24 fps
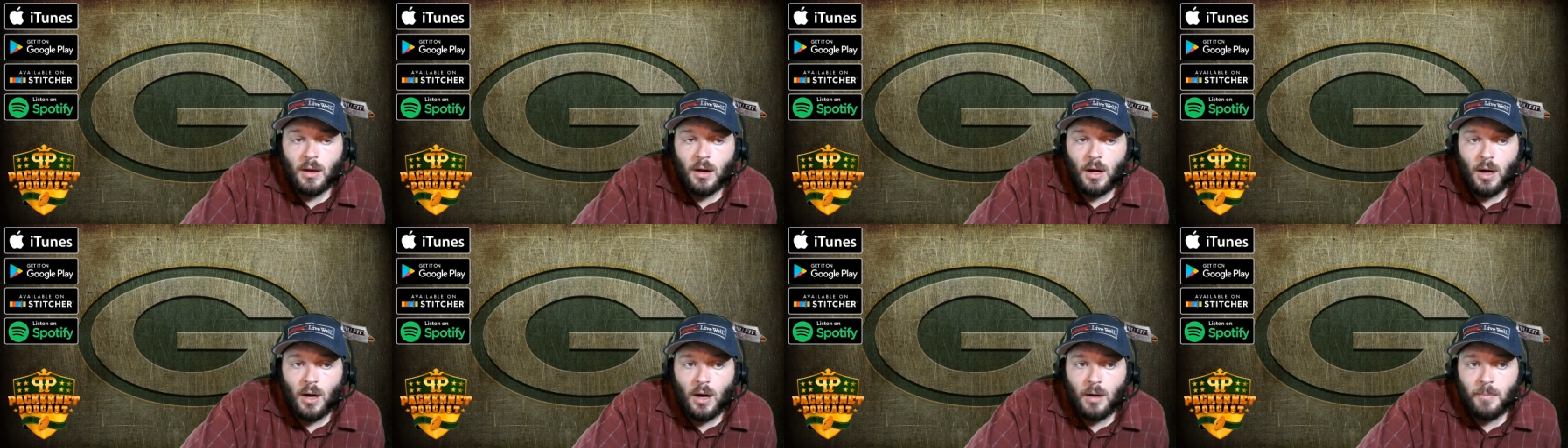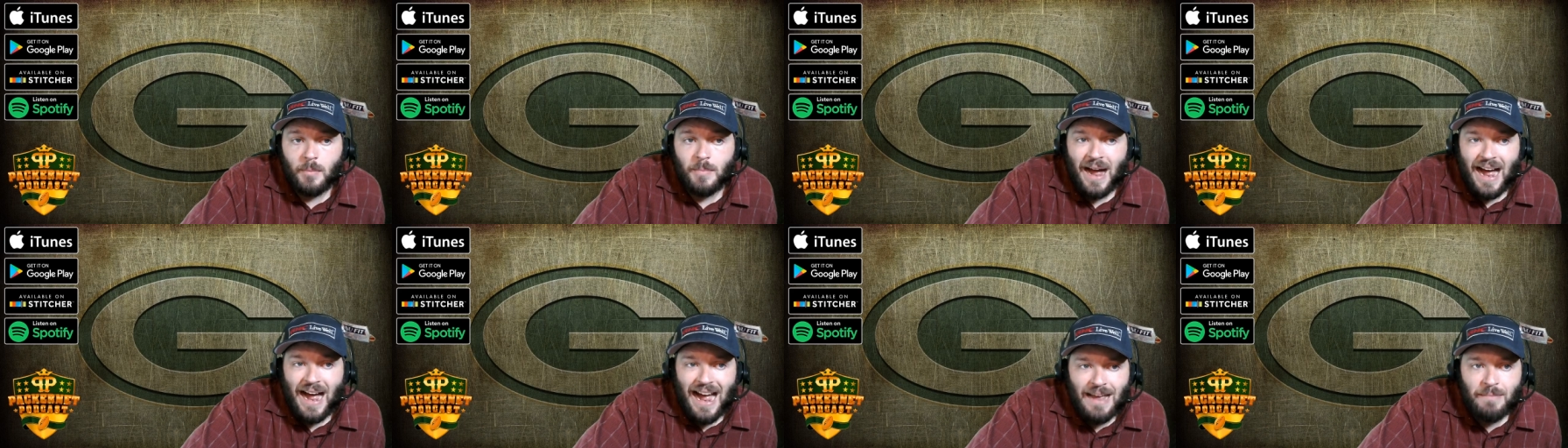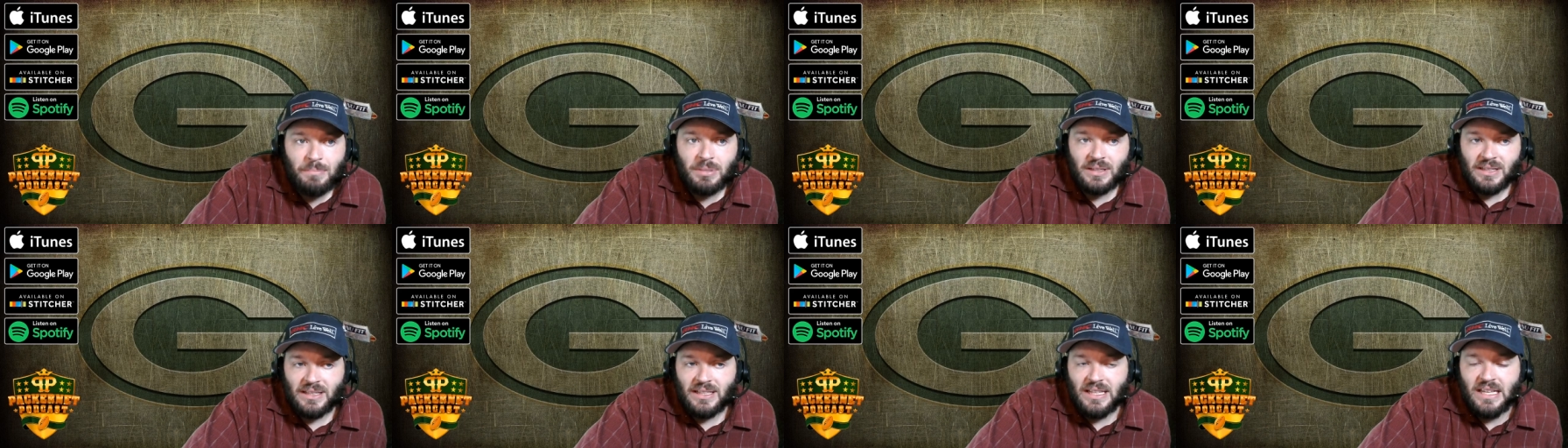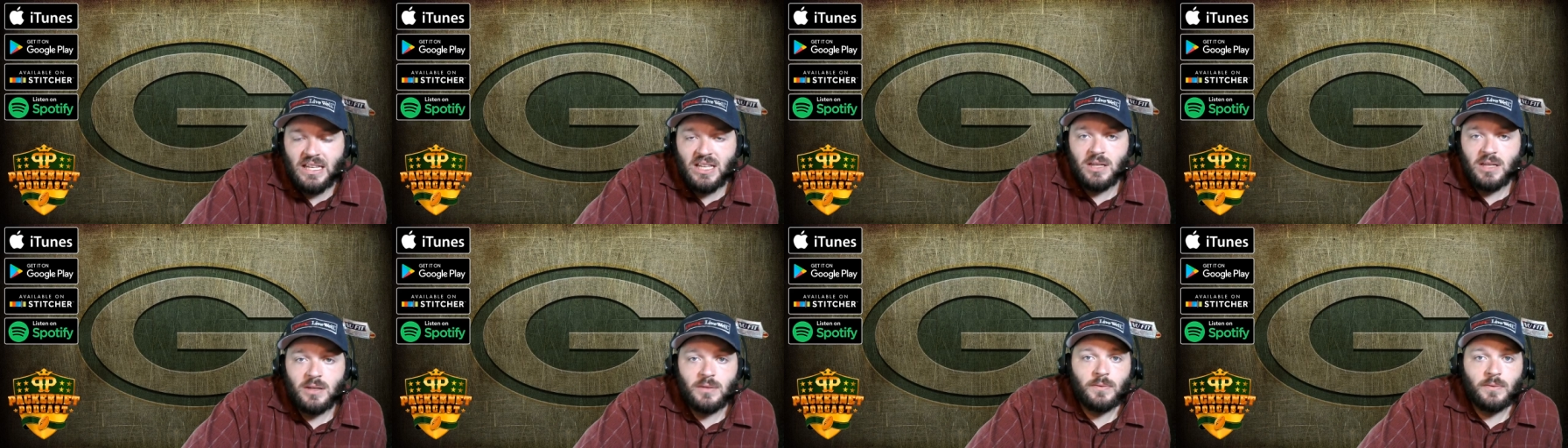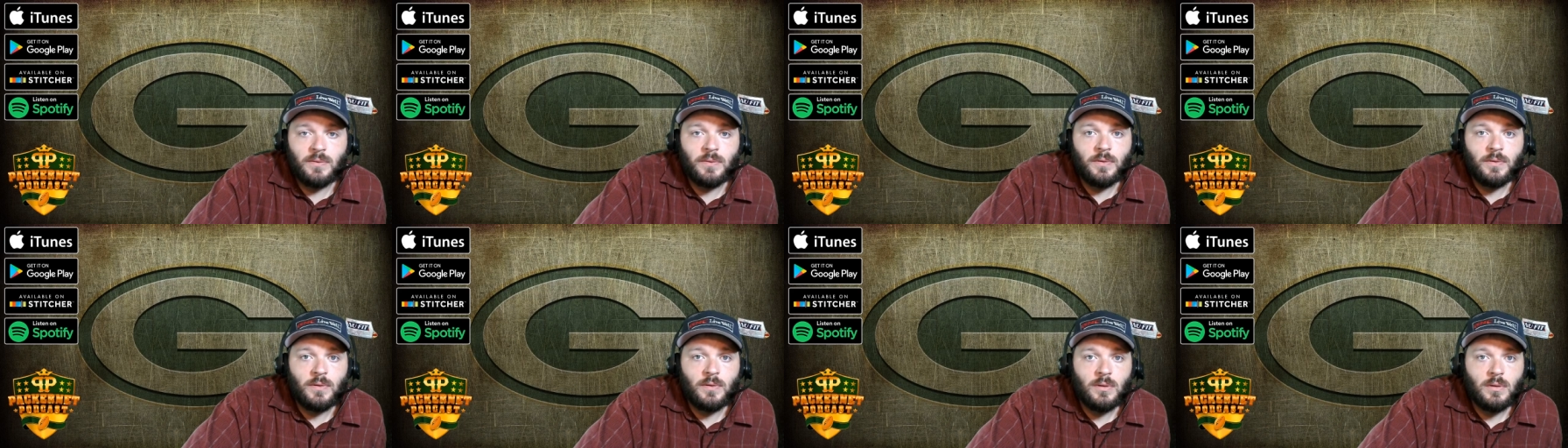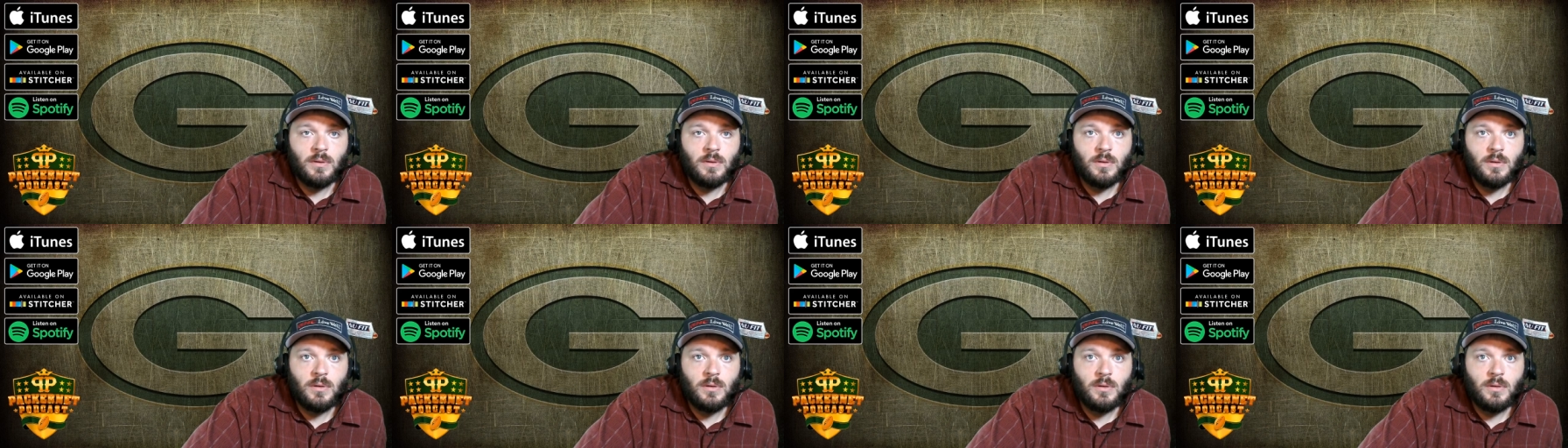Um, I believe,
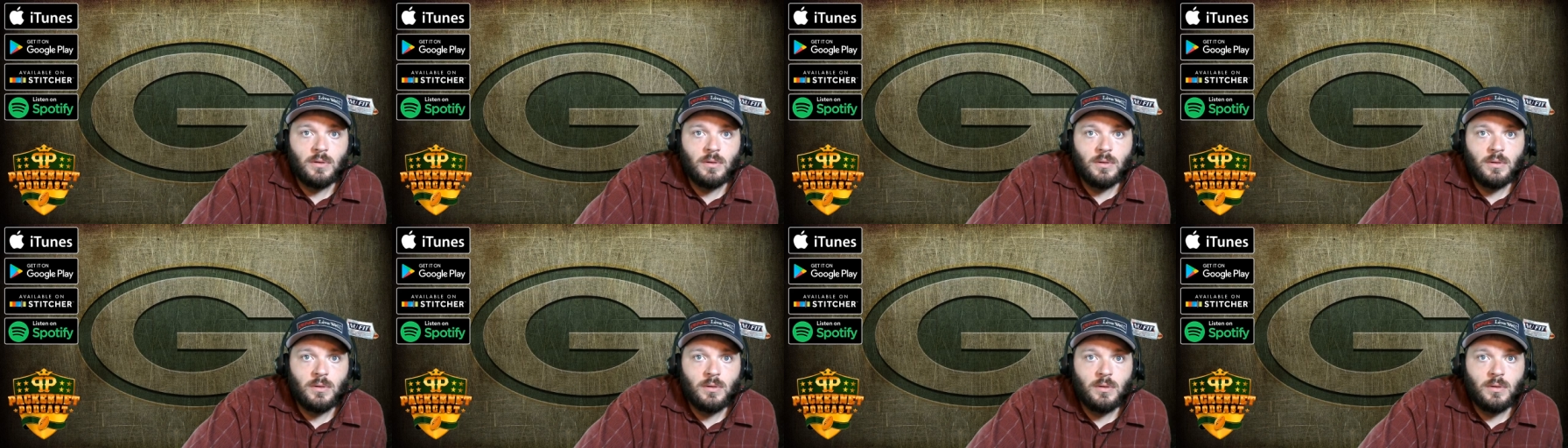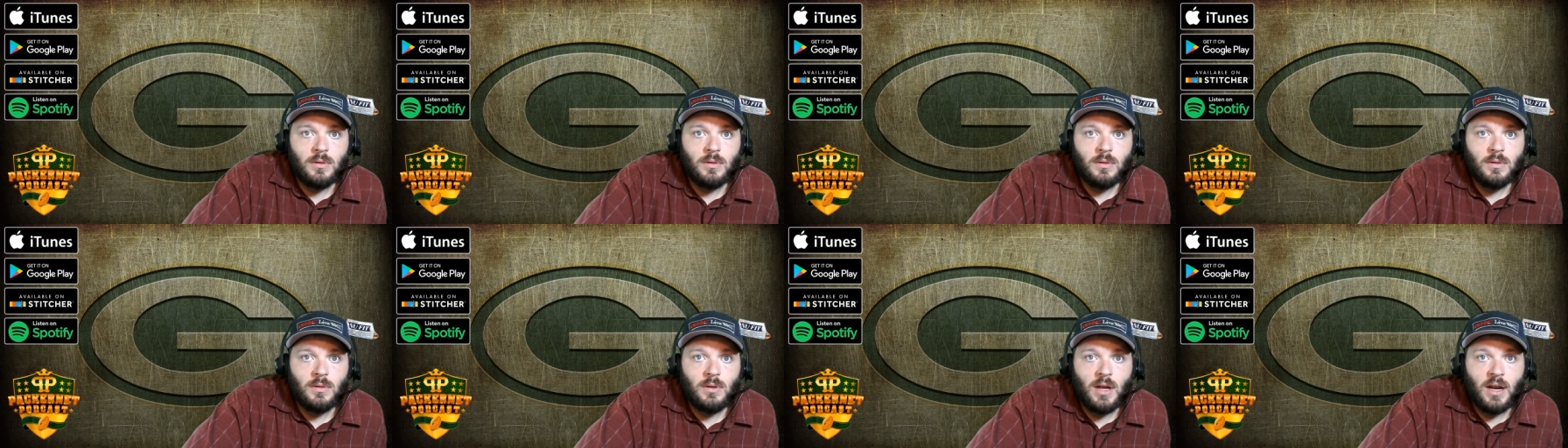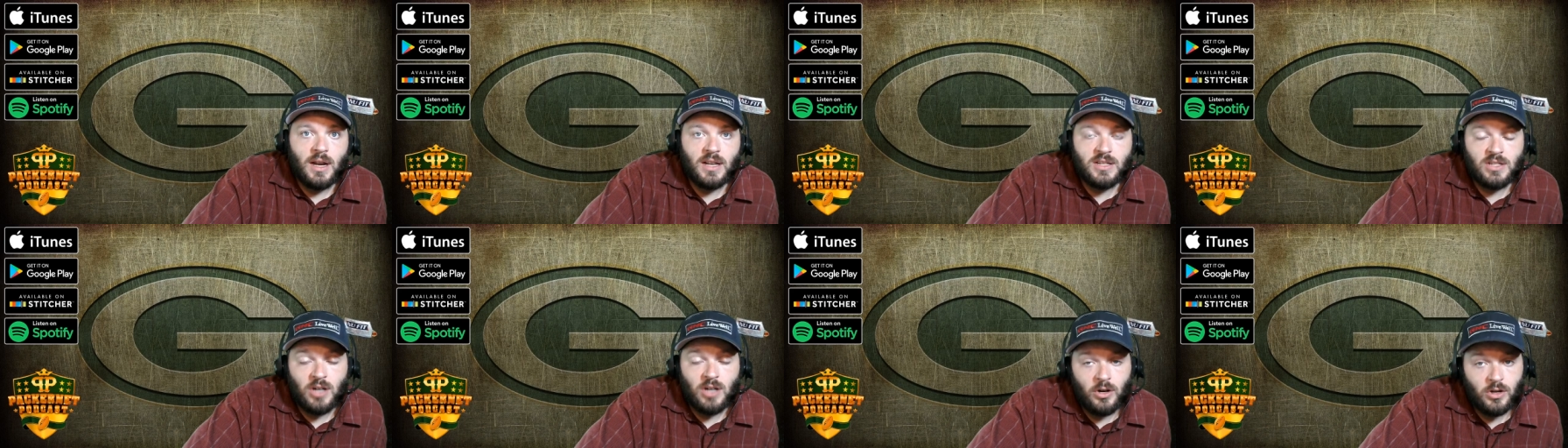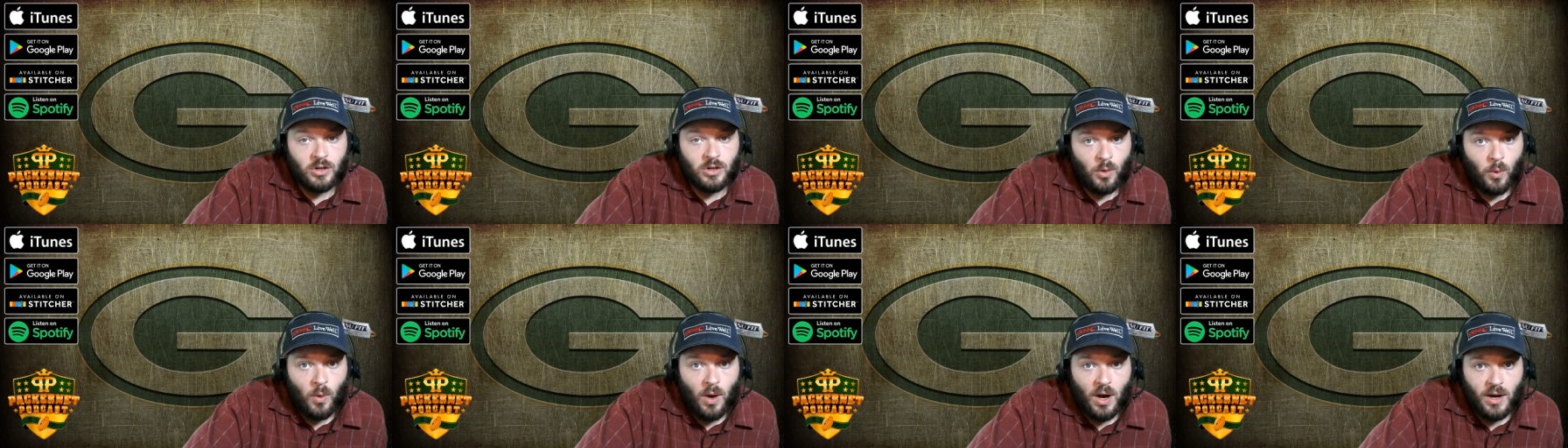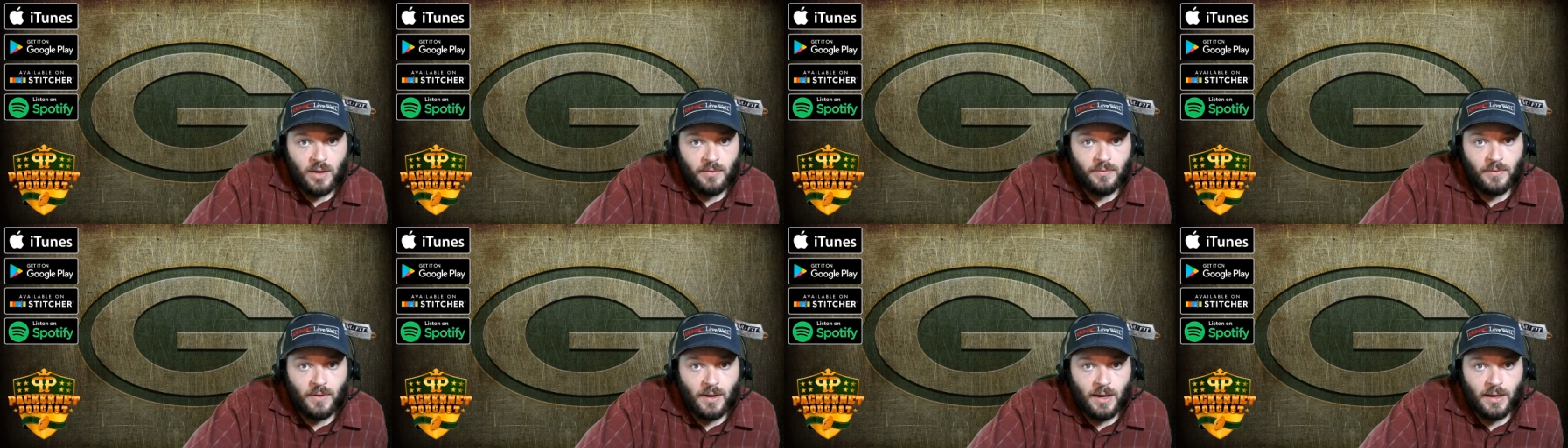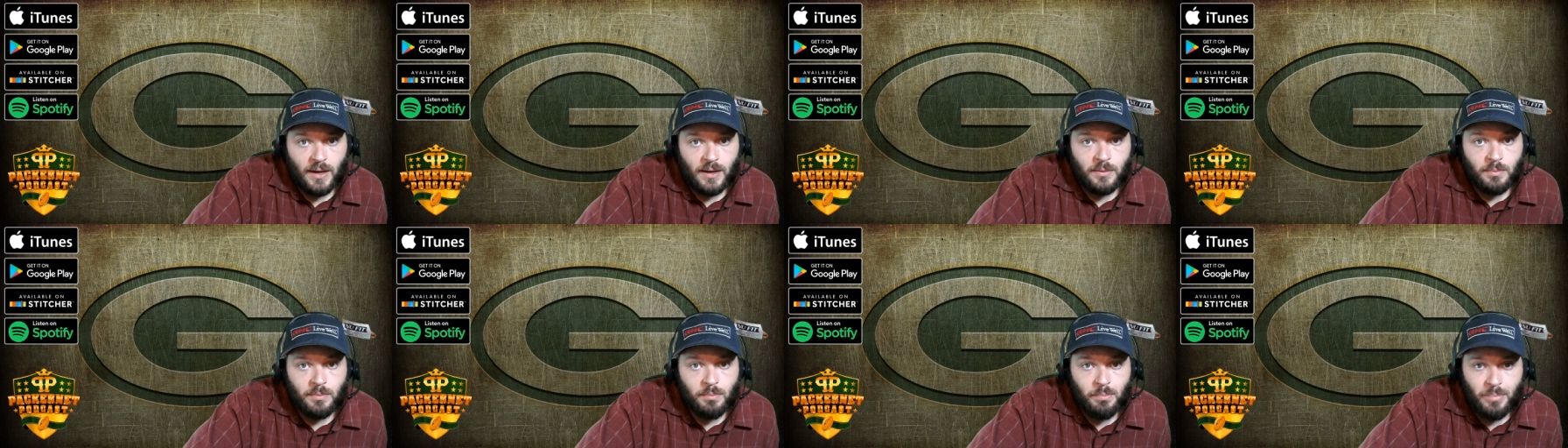and it's hard to
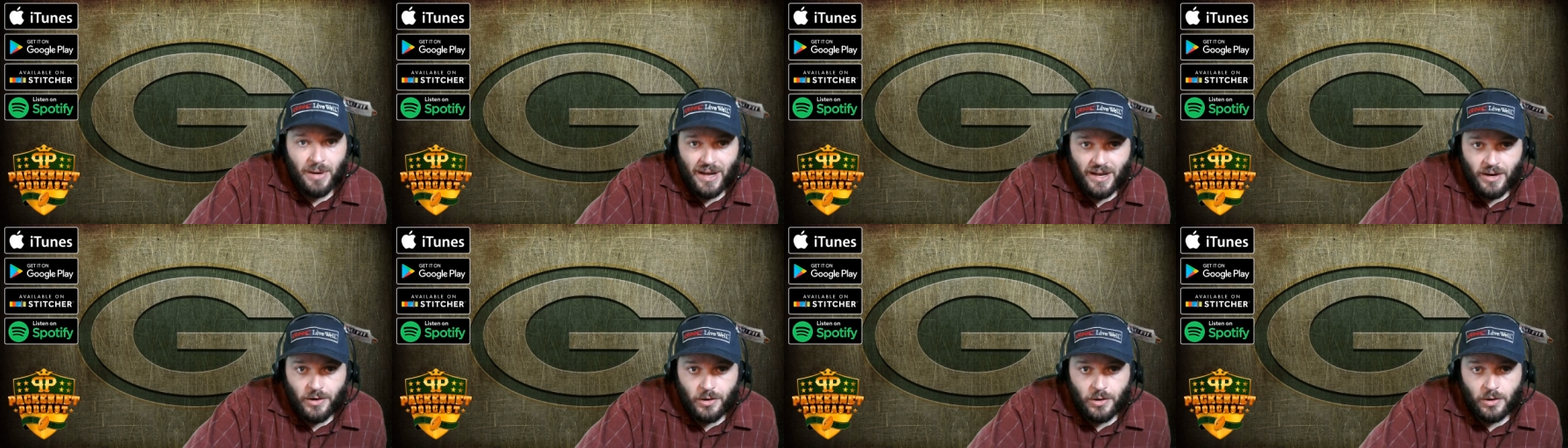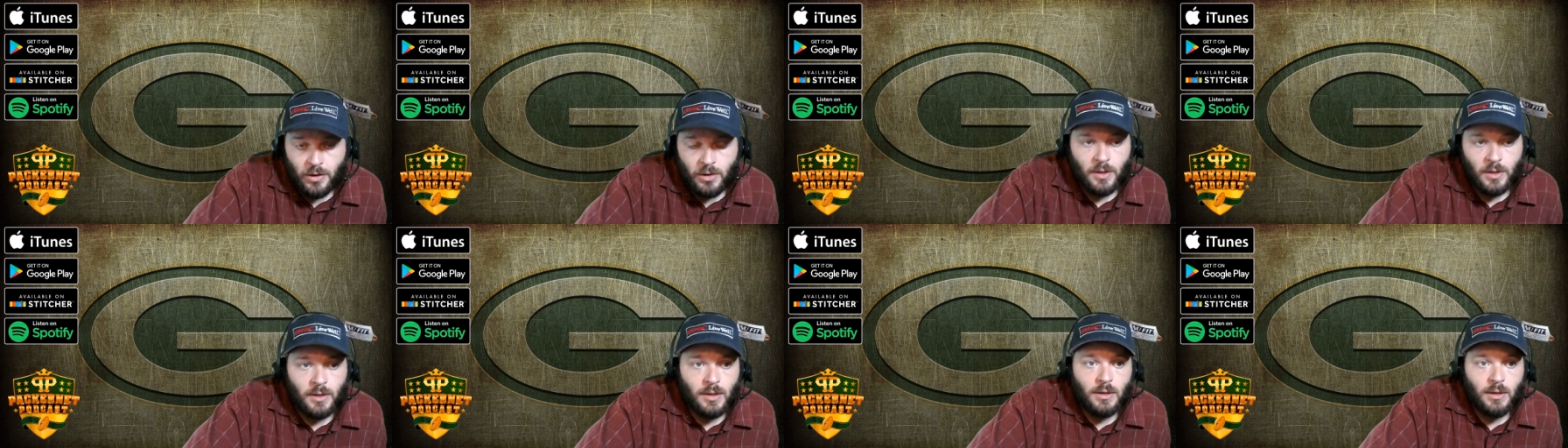quantify better